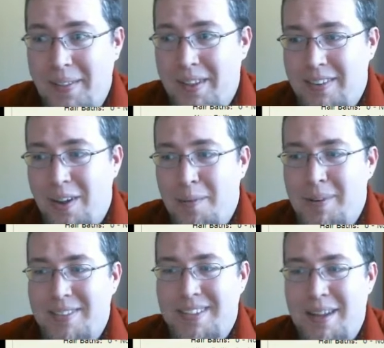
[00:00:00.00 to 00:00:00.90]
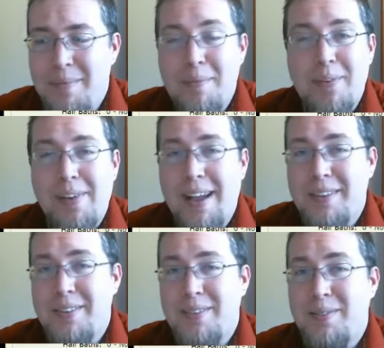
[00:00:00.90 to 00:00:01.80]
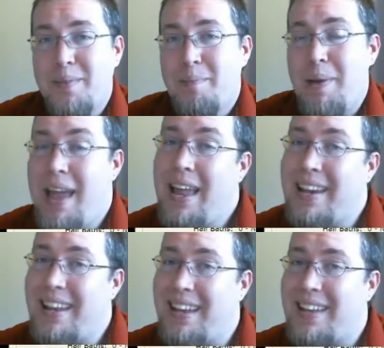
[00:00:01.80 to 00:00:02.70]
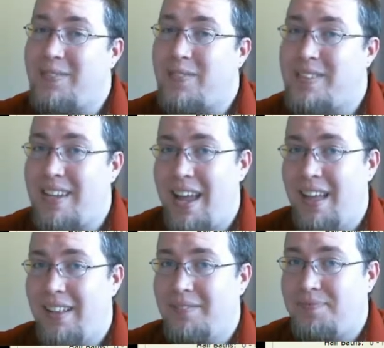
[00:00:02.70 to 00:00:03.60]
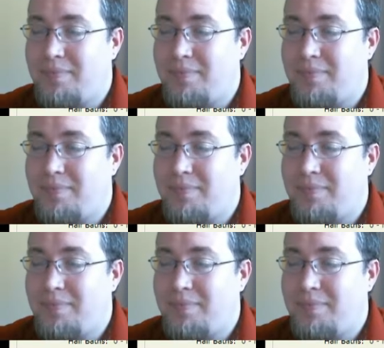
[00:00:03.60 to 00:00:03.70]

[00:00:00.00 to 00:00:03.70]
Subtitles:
It's almost the same number of houses pending as for sale.